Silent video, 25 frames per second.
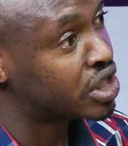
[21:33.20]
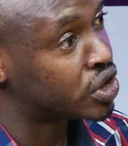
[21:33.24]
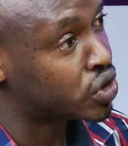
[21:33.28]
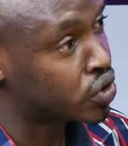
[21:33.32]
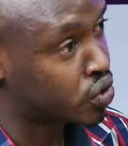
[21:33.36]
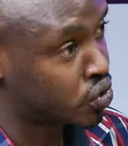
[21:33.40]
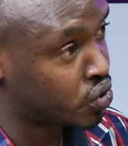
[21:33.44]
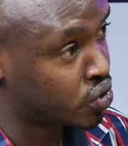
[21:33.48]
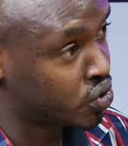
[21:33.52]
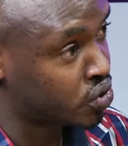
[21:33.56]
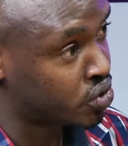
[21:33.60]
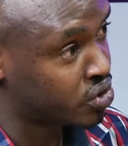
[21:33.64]

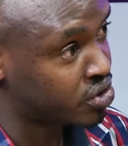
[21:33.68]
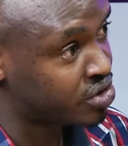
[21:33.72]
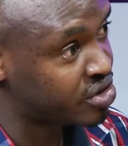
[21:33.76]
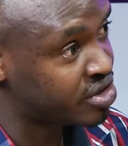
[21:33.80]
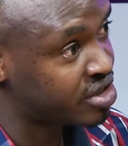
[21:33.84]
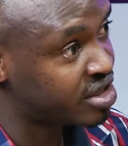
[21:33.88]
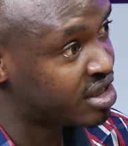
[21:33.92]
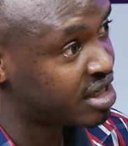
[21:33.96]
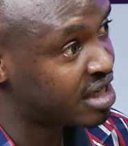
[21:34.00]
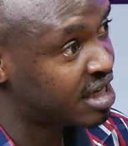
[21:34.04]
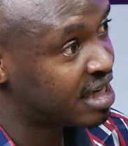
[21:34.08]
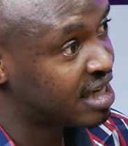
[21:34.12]

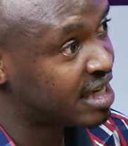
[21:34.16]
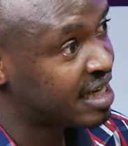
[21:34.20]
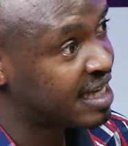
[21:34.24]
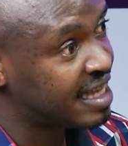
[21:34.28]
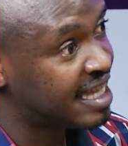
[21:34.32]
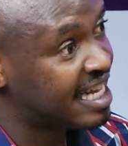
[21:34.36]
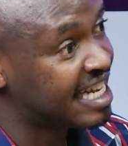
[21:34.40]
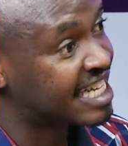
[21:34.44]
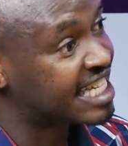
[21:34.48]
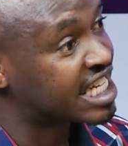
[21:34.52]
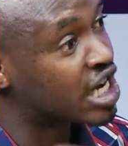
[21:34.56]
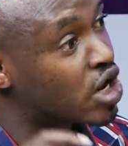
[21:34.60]
tools
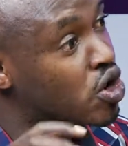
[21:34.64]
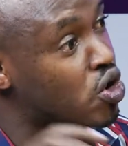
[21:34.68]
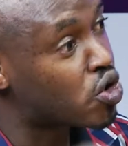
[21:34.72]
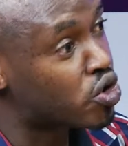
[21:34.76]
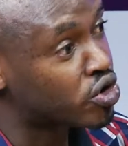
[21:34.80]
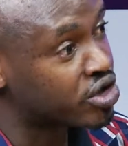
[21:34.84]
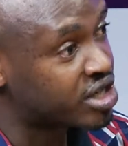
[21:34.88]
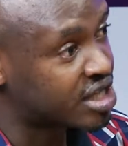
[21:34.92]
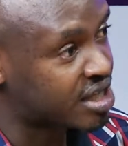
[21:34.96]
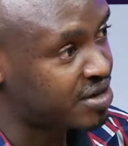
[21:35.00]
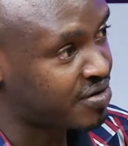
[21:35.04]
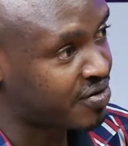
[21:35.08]
that are
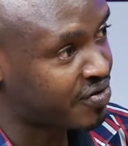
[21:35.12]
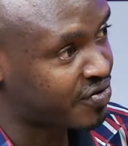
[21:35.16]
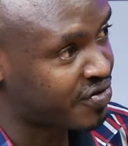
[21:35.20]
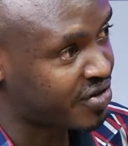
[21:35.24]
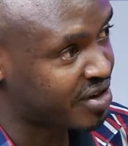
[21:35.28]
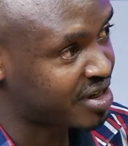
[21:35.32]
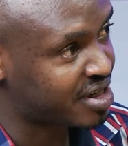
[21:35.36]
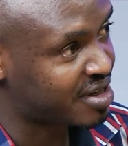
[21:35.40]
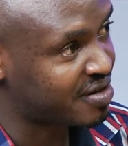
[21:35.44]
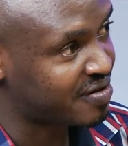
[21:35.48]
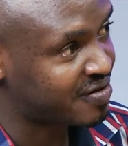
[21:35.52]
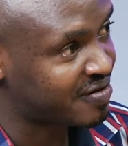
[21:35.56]
cost
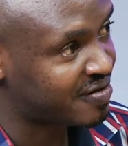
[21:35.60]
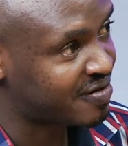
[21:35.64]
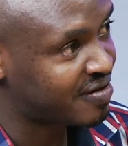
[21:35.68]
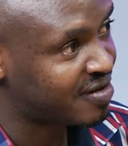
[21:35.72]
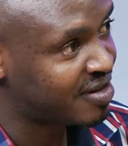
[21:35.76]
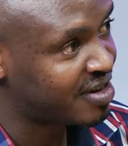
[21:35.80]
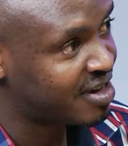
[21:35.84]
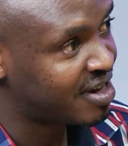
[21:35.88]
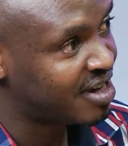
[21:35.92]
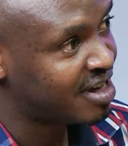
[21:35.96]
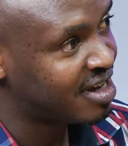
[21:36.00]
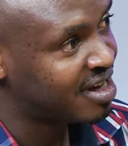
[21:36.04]
effective,
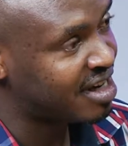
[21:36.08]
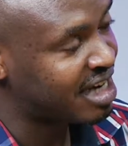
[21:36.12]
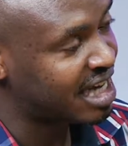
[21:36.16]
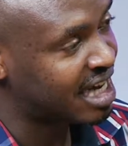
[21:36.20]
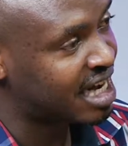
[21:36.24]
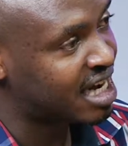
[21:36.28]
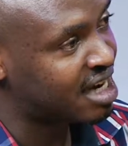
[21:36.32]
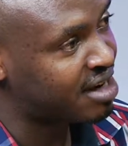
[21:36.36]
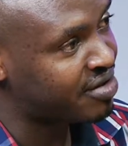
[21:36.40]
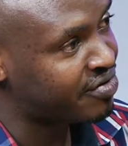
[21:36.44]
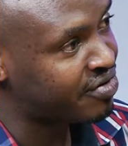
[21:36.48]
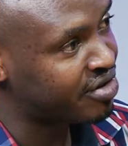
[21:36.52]

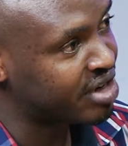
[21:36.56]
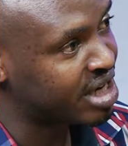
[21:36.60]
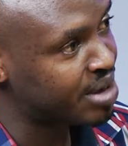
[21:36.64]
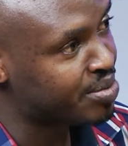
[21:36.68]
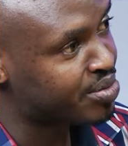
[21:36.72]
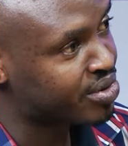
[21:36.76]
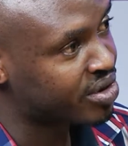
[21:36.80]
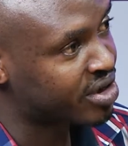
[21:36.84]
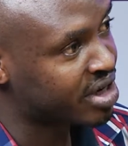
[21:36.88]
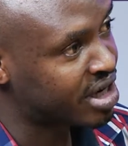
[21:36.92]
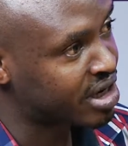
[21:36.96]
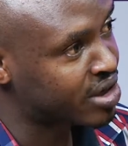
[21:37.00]
like having a
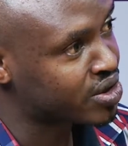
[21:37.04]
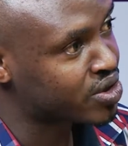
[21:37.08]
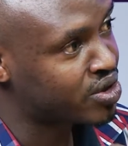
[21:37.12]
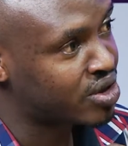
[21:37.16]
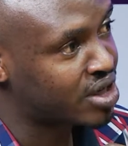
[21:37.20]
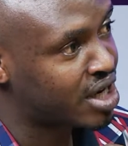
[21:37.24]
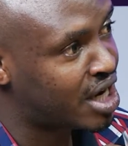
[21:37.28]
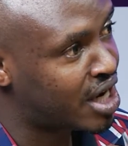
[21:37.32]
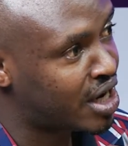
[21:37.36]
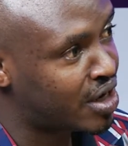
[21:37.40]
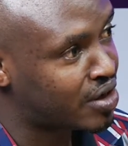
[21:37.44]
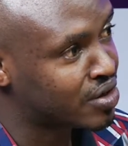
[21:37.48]

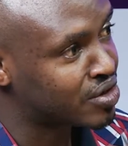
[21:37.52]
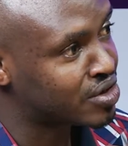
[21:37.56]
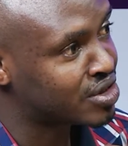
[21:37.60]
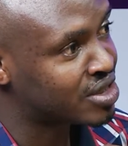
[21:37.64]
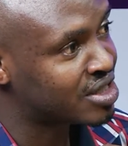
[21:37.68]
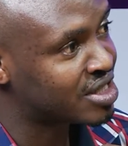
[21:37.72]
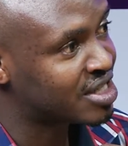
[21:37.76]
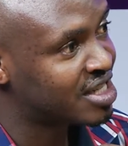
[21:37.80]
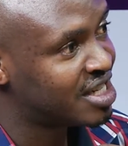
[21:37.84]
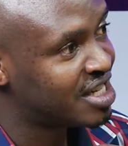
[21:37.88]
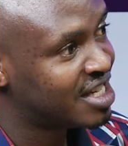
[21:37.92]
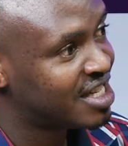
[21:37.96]
production
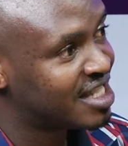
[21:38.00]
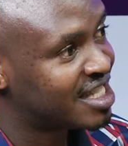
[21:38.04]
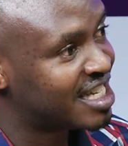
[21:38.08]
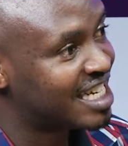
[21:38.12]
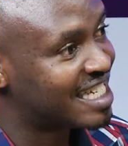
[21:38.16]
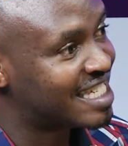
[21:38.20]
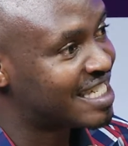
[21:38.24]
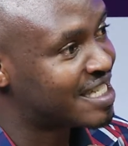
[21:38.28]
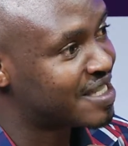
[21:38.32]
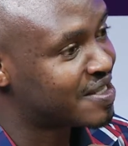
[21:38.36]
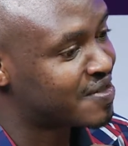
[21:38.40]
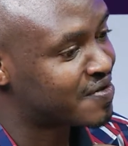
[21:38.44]
house
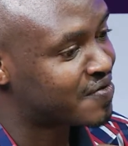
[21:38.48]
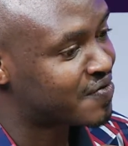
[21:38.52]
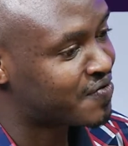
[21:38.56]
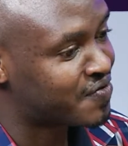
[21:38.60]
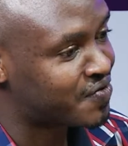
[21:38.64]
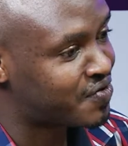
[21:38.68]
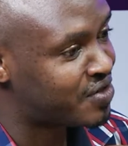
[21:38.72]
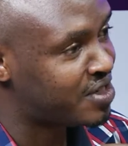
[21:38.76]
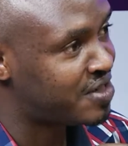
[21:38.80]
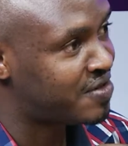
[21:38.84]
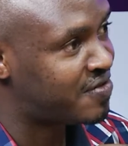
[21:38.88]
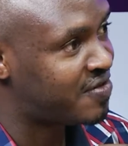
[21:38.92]
that is
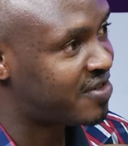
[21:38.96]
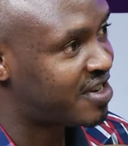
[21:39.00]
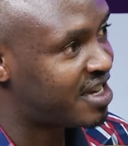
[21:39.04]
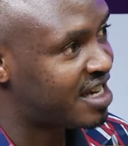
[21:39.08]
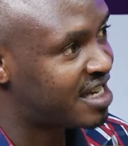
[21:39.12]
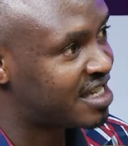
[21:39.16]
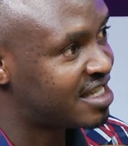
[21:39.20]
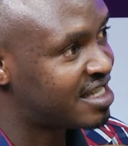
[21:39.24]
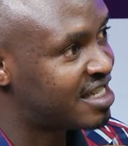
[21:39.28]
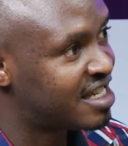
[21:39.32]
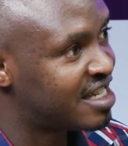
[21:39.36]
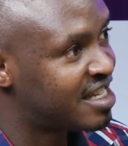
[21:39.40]
fully
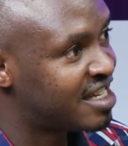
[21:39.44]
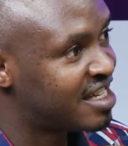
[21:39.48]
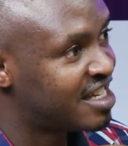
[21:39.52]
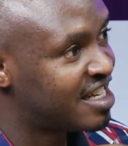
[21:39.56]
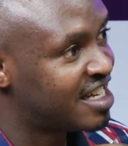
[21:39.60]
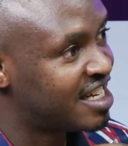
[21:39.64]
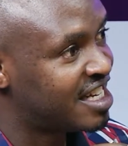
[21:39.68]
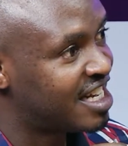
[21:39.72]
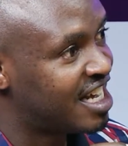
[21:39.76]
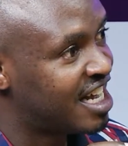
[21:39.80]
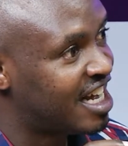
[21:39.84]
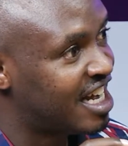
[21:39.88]
fledged
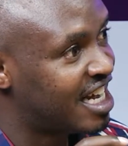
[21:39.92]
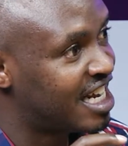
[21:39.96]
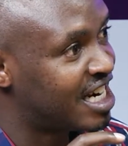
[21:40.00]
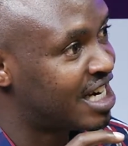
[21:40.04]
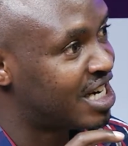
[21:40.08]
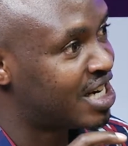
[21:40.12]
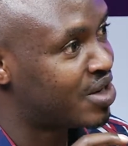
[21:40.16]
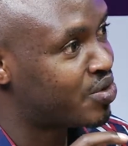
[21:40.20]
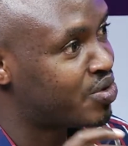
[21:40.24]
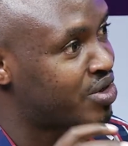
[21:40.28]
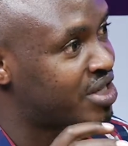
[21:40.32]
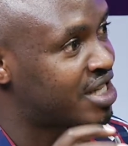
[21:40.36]

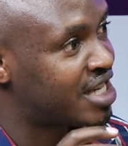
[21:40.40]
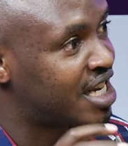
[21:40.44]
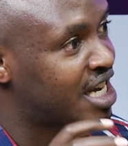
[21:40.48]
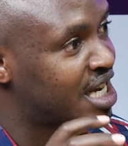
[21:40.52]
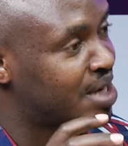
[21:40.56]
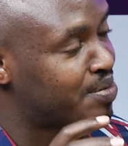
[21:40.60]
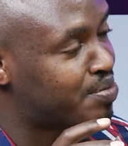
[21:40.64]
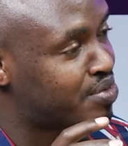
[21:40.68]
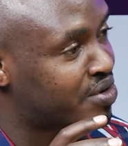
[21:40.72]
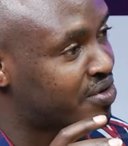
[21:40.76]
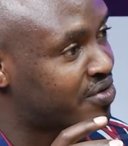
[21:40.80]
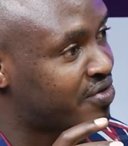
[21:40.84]
and which
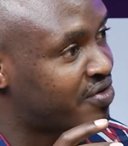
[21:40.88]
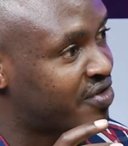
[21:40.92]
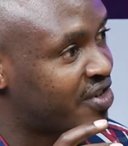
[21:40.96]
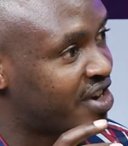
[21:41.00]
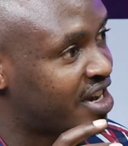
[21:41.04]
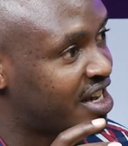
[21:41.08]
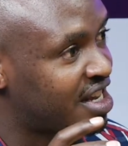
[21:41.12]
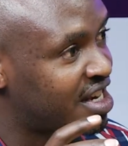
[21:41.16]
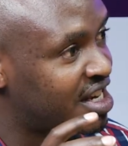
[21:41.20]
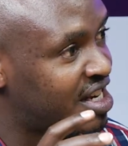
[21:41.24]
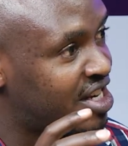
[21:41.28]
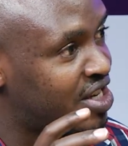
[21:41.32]
can
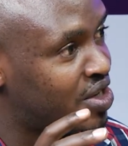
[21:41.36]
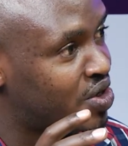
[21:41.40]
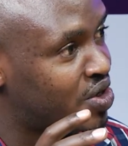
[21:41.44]
provide,